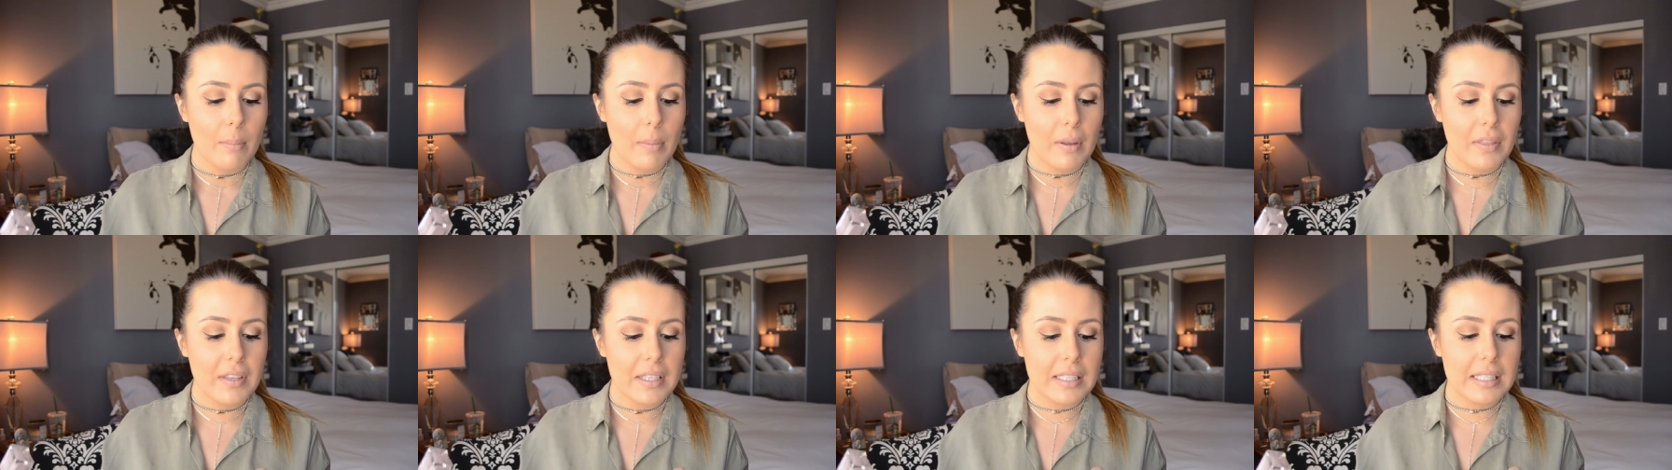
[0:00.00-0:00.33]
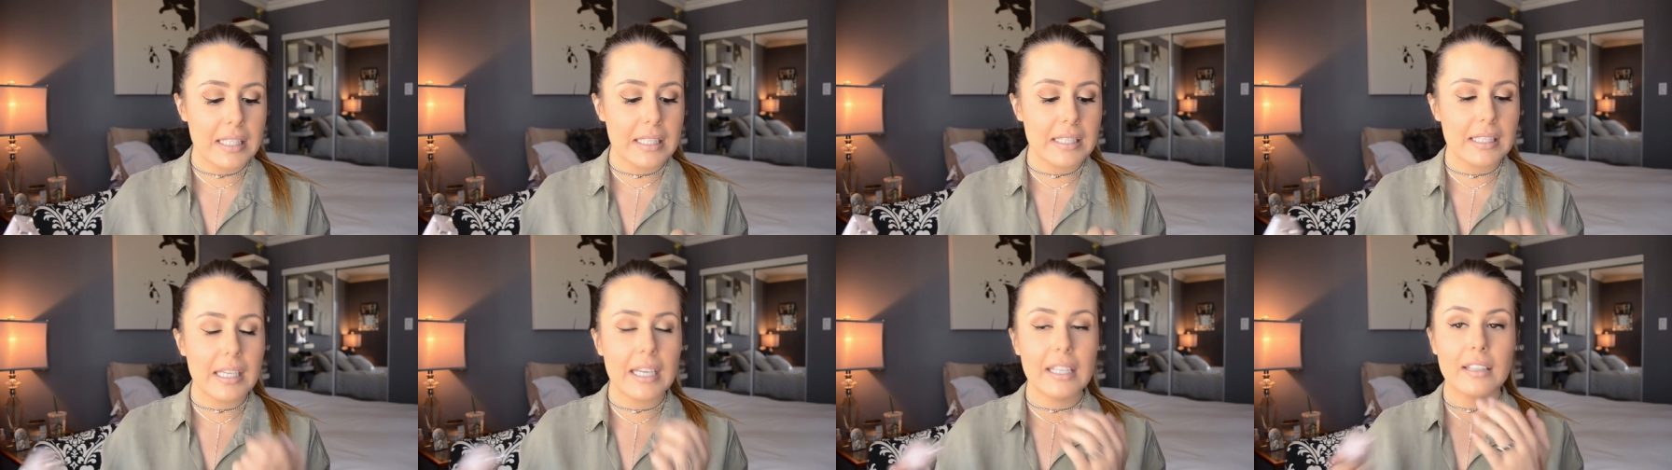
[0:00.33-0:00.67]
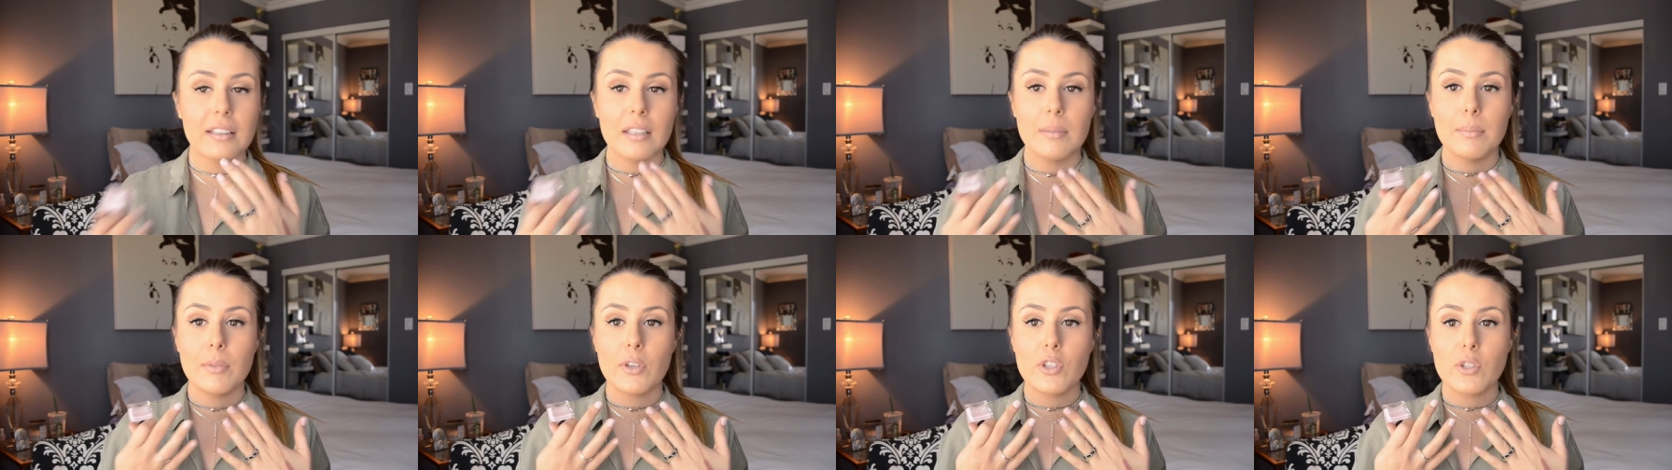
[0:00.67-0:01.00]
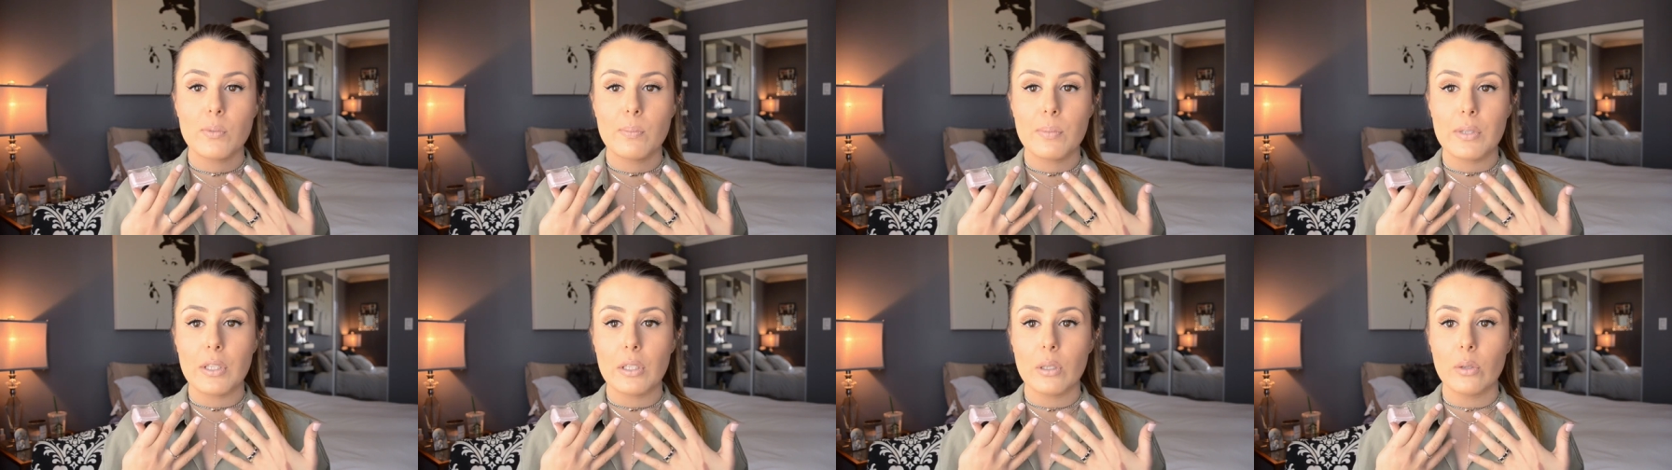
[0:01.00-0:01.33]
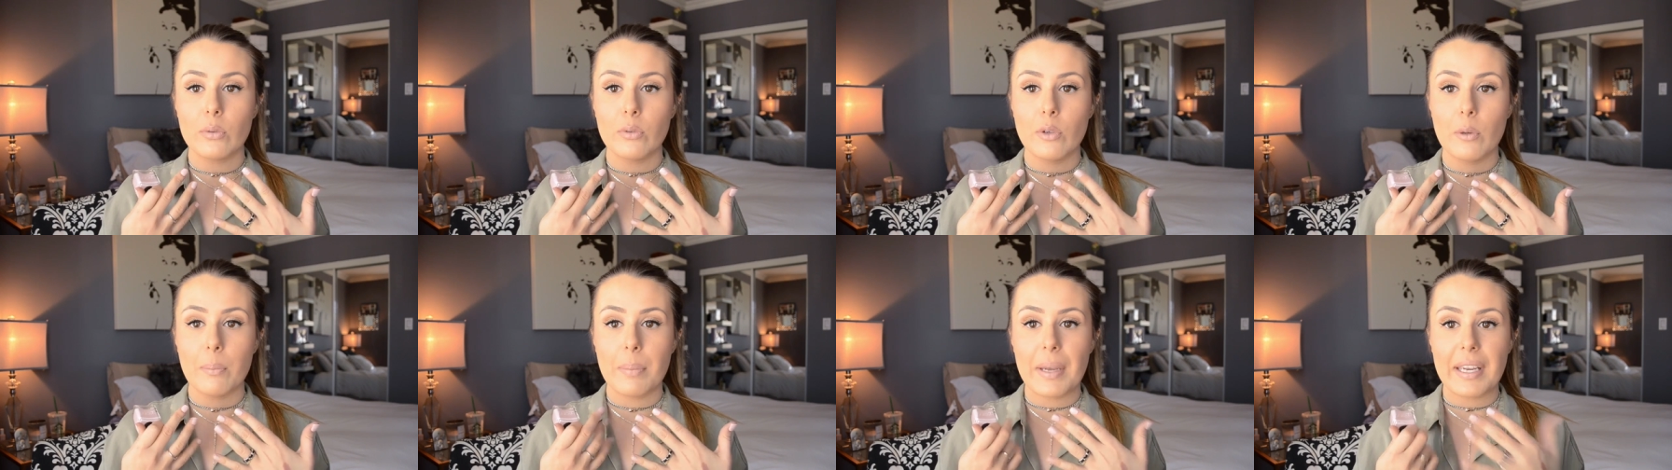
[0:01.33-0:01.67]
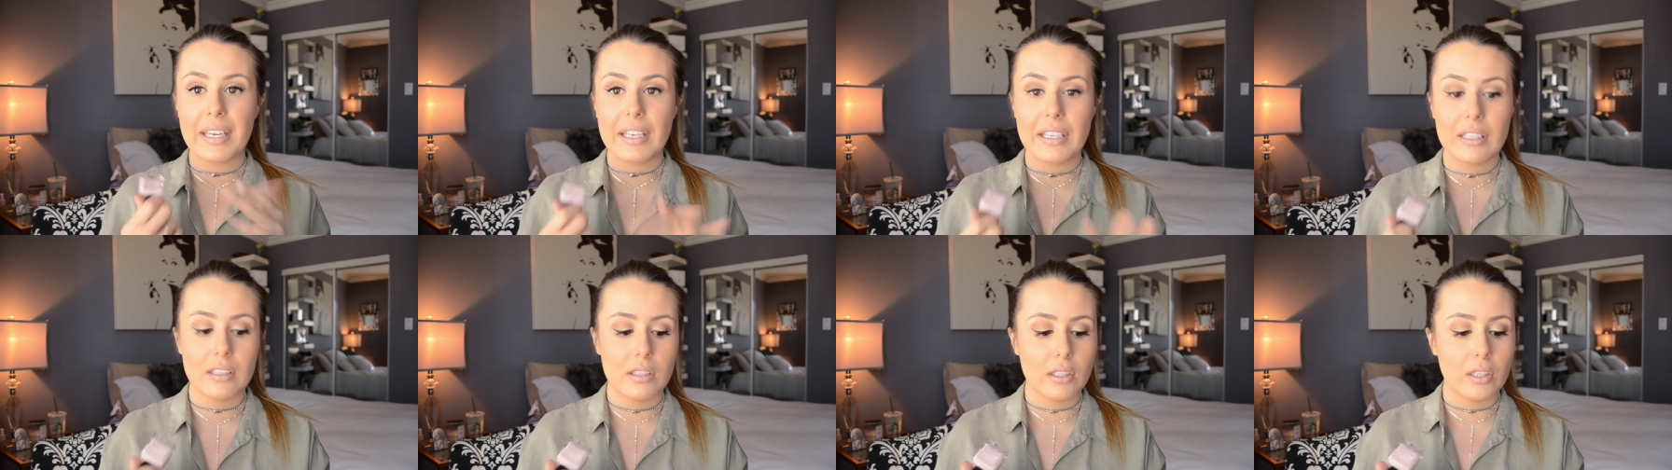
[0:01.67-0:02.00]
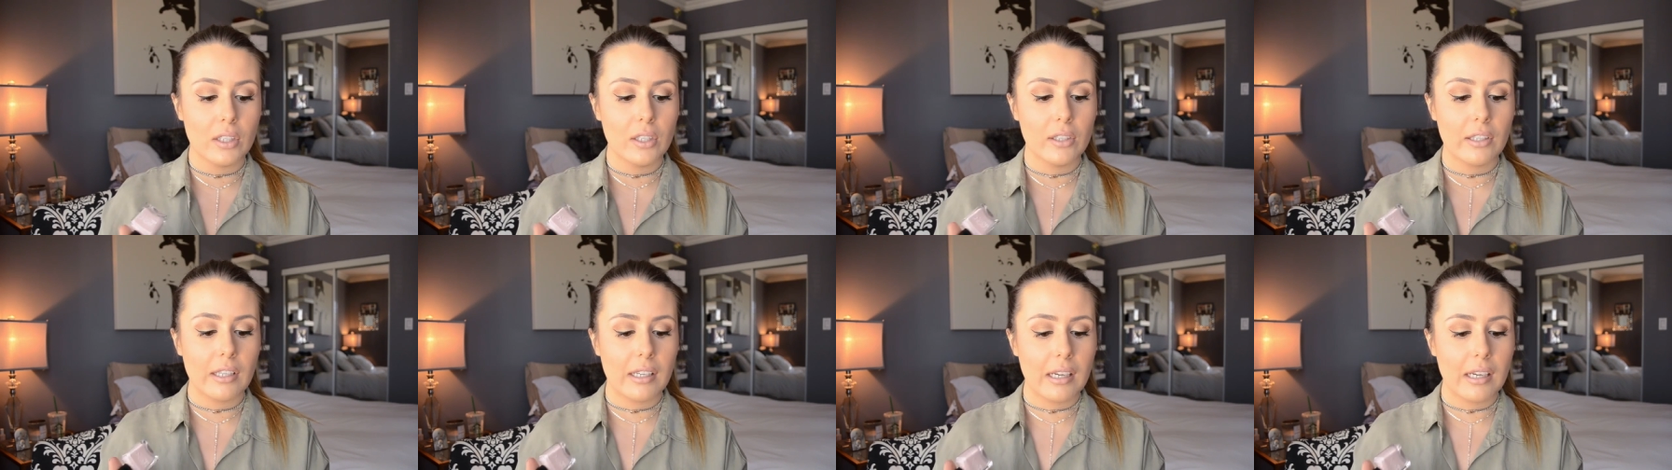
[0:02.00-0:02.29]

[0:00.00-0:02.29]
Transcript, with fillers: but this is like the most beautiful pinky nude,